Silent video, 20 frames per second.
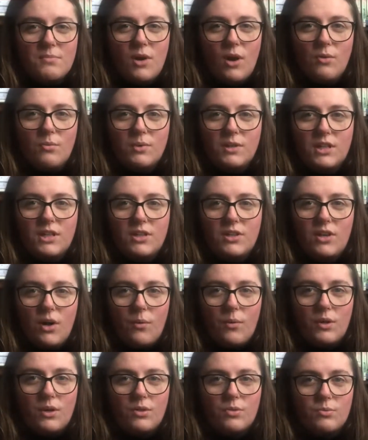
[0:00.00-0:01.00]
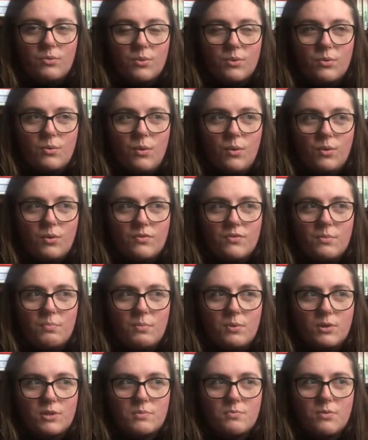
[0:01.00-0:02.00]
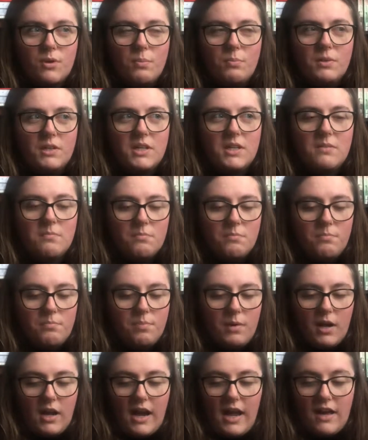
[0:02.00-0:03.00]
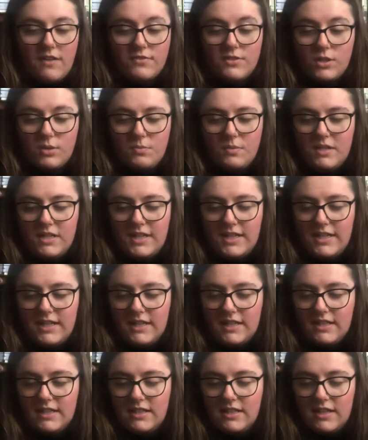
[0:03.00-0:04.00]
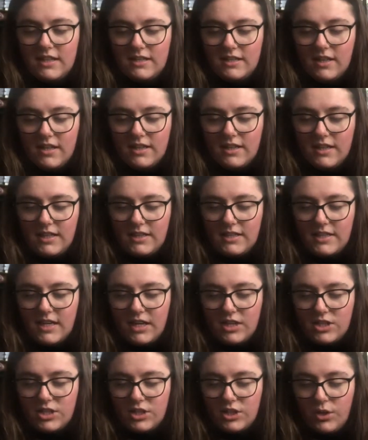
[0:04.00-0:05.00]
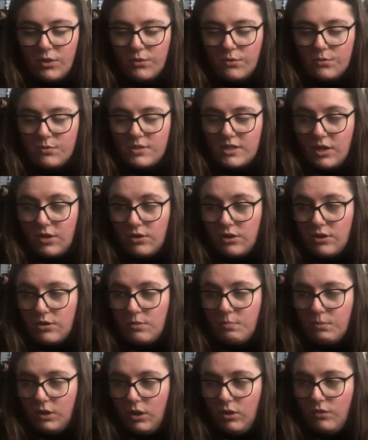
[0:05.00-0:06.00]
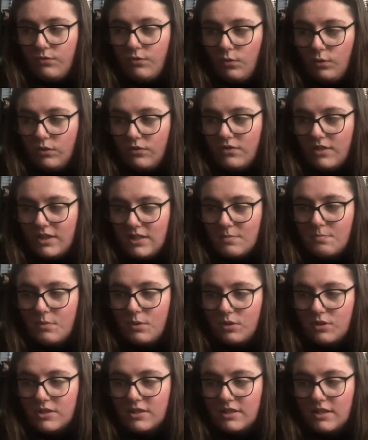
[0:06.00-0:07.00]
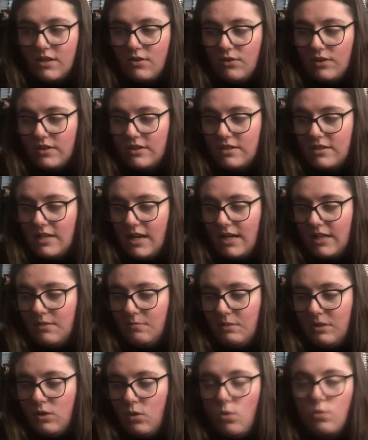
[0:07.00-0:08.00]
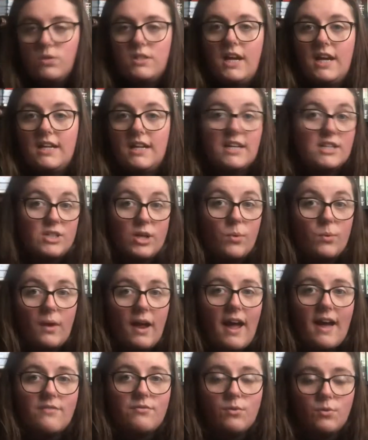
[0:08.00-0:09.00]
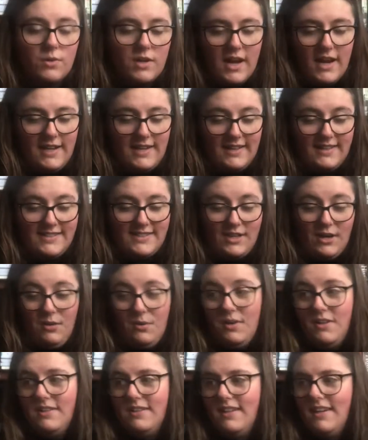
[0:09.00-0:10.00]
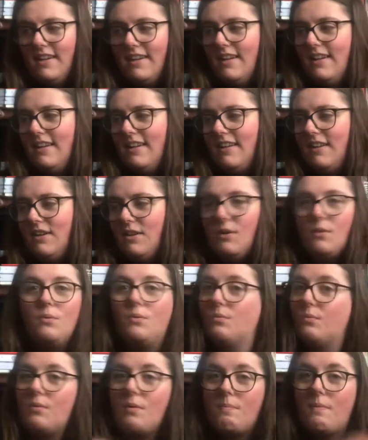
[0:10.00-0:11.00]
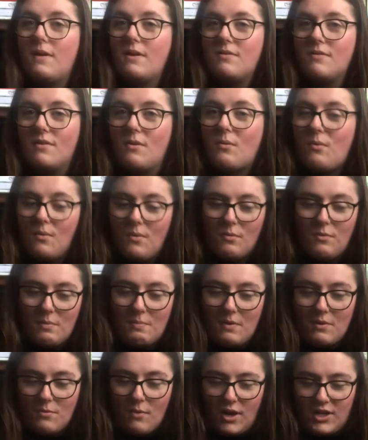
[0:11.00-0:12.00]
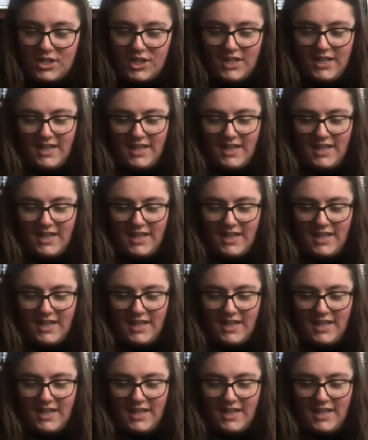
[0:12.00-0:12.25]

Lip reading: not really going through all of the books properly, but I have so many here that I think to actually go through and tell you the plot of all of these books is going to take me all day, and I don't have all day, so we're a bit rushing